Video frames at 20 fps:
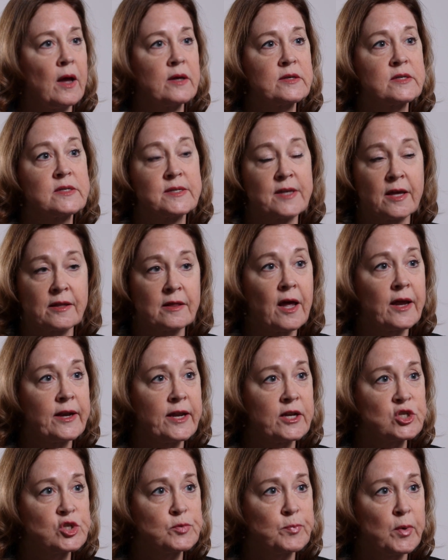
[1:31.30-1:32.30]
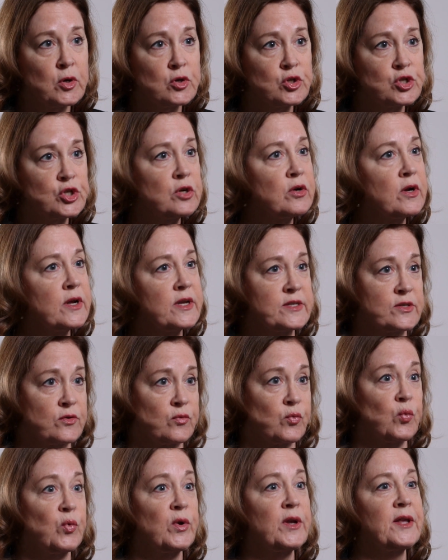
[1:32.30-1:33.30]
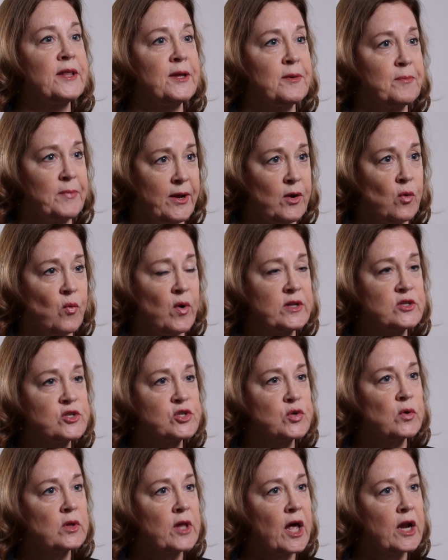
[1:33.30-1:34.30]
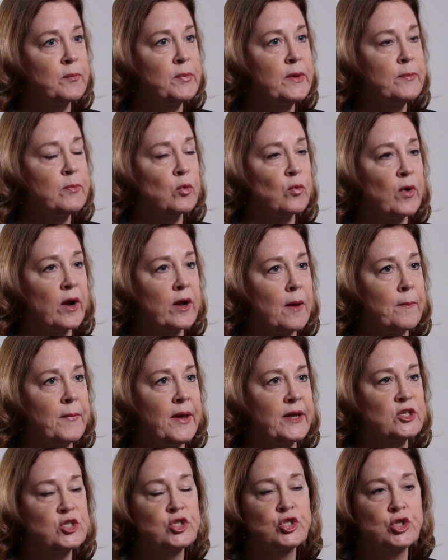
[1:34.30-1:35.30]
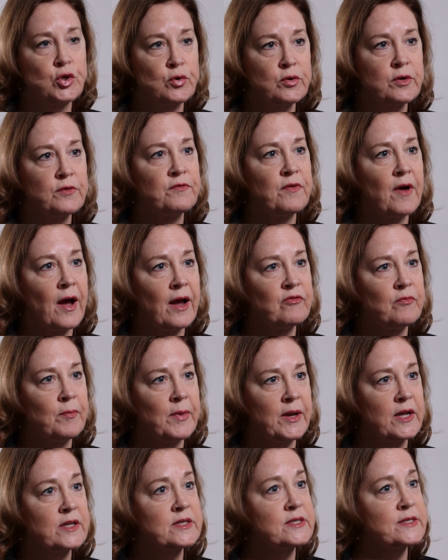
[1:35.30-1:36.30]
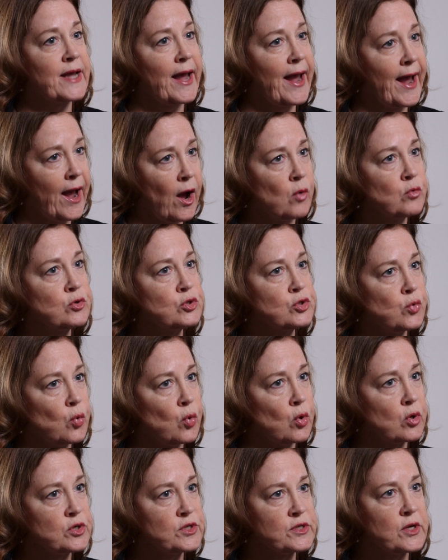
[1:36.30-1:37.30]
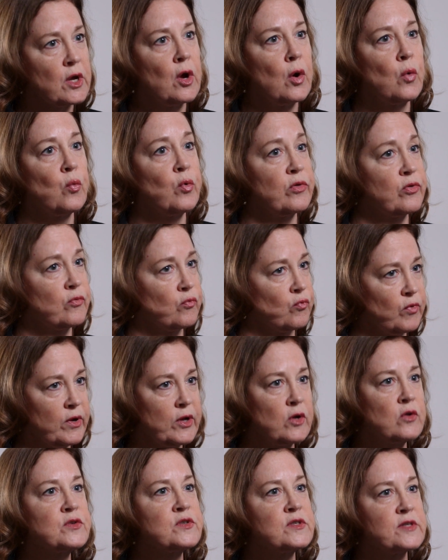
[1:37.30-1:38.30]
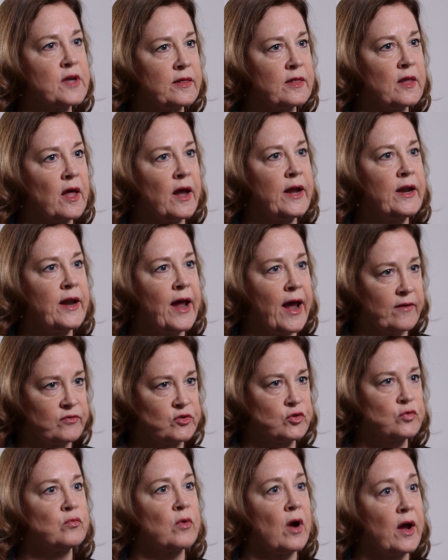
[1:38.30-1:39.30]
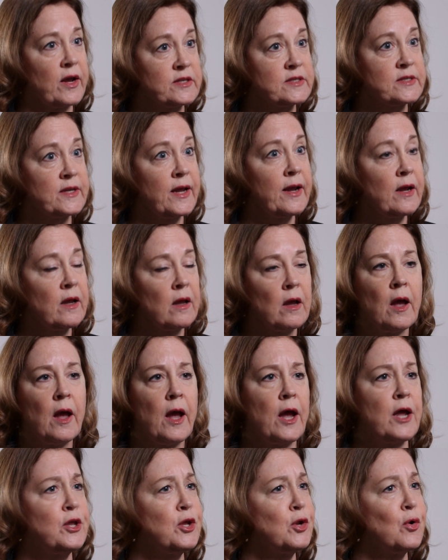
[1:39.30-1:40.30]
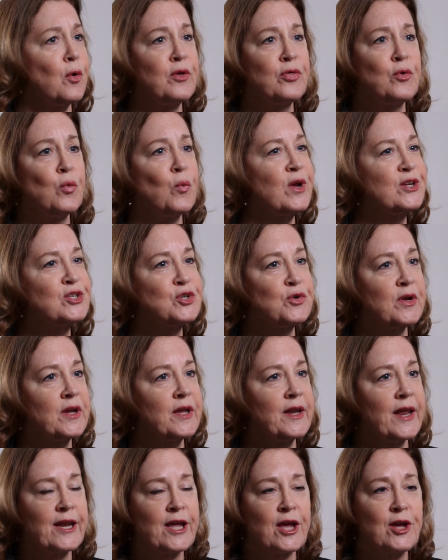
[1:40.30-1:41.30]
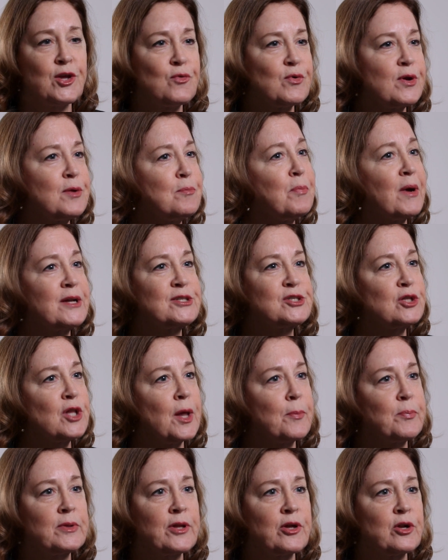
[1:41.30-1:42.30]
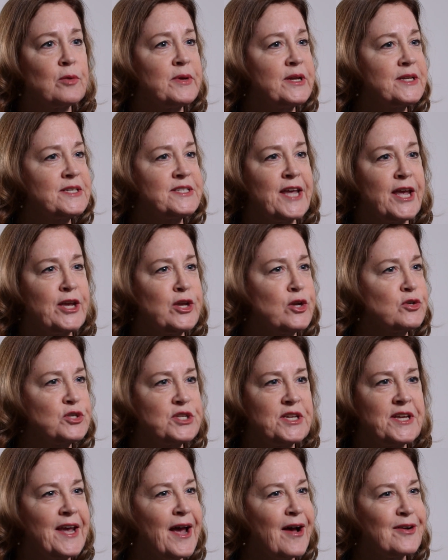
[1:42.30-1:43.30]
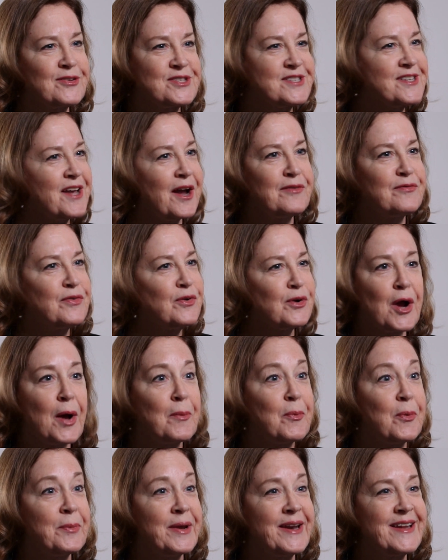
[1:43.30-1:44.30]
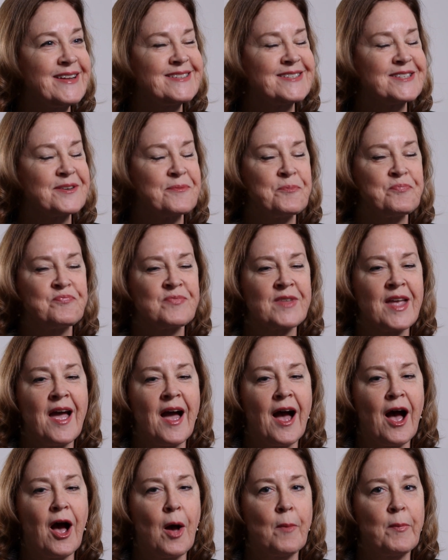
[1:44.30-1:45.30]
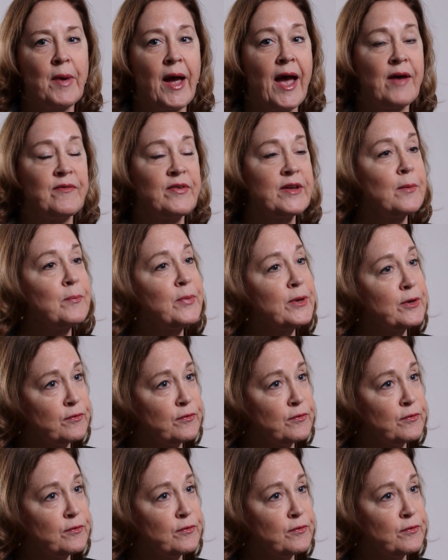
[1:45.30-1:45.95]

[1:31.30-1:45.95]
Sunlight exposure is a really big one. So a lot of people recommend two to five minutes outdoors with real sunlight after rising. And you know, in the winter in Connecticut, you can bundle up a little bit and take your tea outside for a couple minutes. Um, having a bit